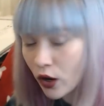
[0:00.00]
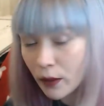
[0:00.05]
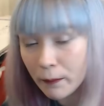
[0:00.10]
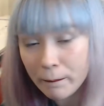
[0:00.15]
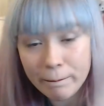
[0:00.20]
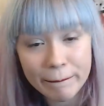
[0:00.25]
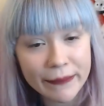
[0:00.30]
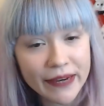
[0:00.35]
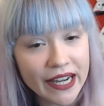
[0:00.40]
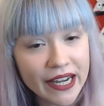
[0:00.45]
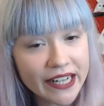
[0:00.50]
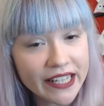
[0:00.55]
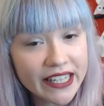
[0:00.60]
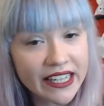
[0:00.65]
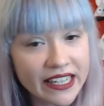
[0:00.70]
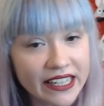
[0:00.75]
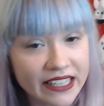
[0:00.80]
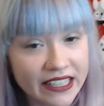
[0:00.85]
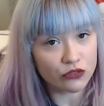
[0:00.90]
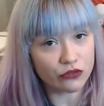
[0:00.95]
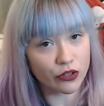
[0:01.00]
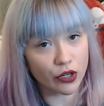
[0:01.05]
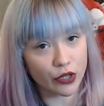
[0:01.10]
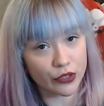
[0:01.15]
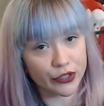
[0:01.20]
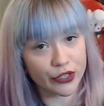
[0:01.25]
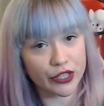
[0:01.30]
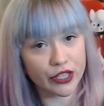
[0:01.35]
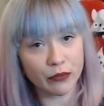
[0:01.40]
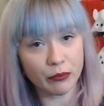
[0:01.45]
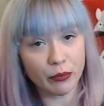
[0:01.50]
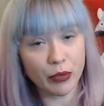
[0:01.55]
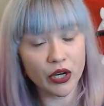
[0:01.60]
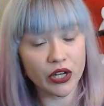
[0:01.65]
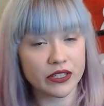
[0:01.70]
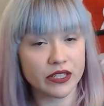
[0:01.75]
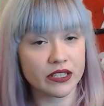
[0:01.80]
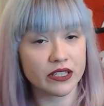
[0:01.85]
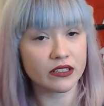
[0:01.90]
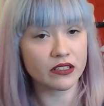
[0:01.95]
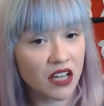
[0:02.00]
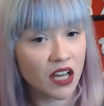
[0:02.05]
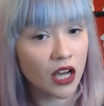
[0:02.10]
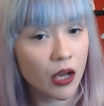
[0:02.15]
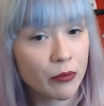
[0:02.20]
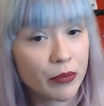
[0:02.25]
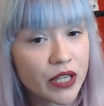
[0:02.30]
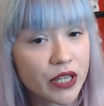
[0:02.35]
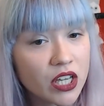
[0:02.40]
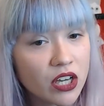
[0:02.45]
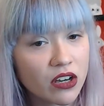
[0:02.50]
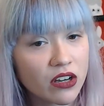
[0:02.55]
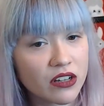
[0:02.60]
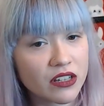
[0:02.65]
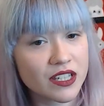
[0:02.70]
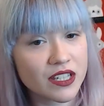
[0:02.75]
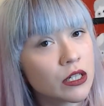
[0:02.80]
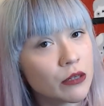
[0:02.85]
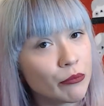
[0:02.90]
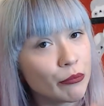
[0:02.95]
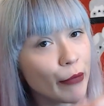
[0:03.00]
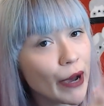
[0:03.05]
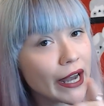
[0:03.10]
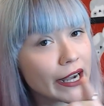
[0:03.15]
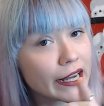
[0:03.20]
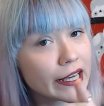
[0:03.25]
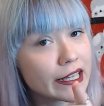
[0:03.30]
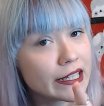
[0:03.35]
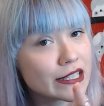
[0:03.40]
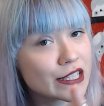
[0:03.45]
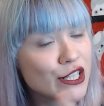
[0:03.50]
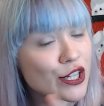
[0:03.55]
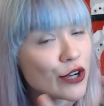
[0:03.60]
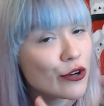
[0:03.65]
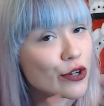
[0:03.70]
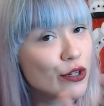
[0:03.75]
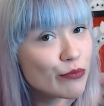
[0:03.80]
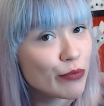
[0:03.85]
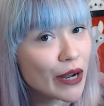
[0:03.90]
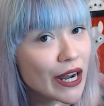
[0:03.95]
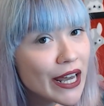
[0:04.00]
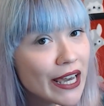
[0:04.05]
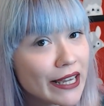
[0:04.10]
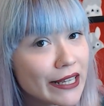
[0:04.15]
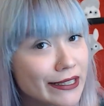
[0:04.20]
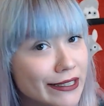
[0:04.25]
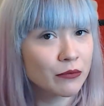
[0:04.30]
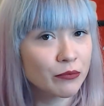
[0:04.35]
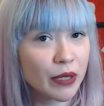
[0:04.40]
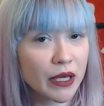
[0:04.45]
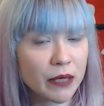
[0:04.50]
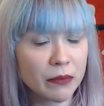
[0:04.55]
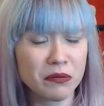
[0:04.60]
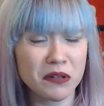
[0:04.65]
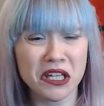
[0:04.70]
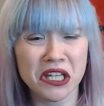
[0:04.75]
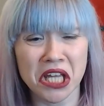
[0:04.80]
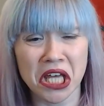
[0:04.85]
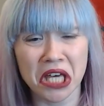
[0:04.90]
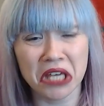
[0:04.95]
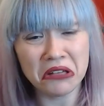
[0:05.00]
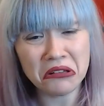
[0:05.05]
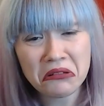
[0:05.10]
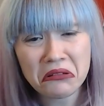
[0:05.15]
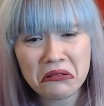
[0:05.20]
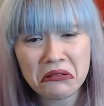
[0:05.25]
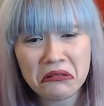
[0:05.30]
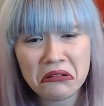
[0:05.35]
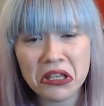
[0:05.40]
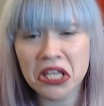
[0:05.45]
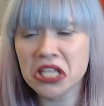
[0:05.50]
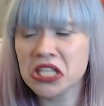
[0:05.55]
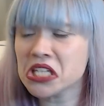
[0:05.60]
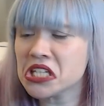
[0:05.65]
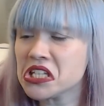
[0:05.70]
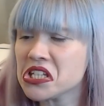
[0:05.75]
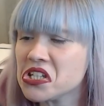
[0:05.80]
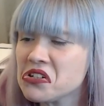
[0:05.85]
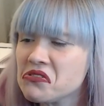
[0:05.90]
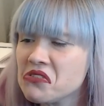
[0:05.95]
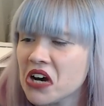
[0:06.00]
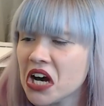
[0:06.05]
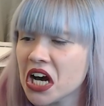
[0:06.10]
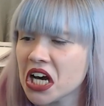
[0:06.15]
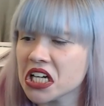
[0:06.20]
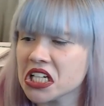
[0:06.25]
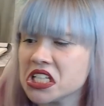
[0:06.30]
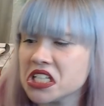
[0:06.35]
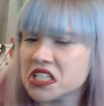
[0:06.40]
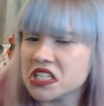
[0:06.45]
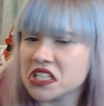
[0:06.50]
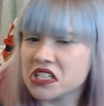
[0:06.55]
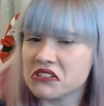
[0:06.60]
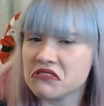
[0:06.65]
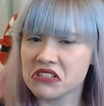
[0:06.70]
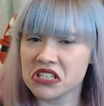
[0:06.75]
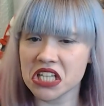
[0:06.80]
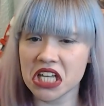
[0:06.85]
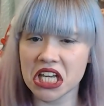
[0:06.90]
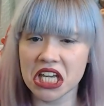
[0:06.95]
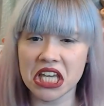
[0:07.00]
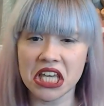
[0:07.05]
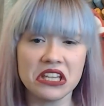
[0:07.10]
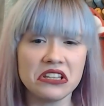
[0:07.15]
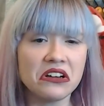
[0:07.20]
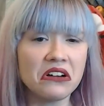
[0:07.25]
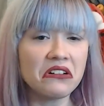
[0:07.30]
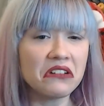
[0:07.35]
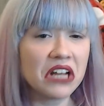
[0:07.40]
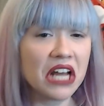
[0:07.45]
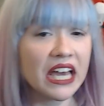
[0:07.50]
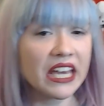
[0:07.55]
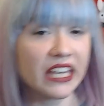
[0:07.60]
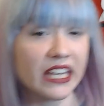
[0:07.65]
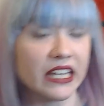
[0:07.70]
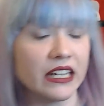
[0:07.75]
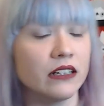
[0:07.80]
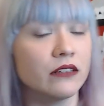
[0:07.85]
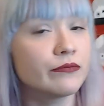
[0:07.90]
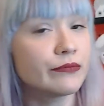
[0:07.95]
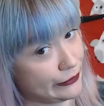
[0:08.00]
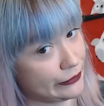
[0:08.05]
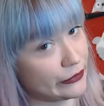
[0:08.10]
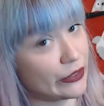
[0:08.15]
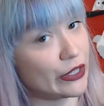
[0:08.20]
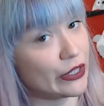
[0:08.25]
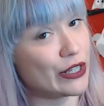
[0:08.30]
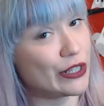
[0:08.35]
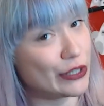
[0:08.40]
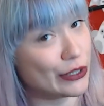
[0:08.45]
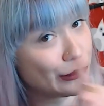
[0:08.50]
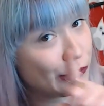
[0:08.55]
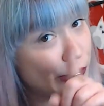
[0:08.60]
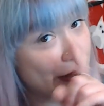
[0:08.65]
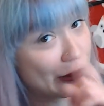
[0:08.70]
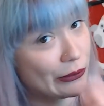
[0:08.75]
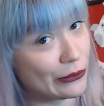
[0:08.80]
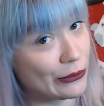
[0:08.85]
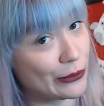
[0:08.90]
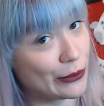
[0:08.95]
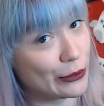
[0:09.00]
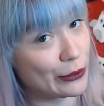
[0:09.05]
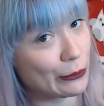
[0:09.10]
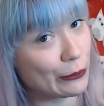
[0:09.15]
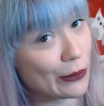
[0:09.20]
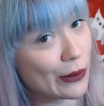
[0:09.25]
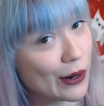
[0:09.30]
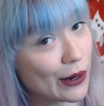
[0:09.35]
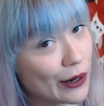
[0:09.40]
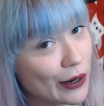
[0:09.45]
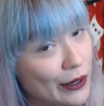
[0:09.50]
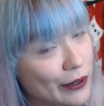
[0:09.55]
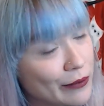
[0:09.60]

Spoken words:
a mannequin rather than a person because mannequins don't complain. People are like, it's too hot, it's too sticky, don't like it. You know who you are.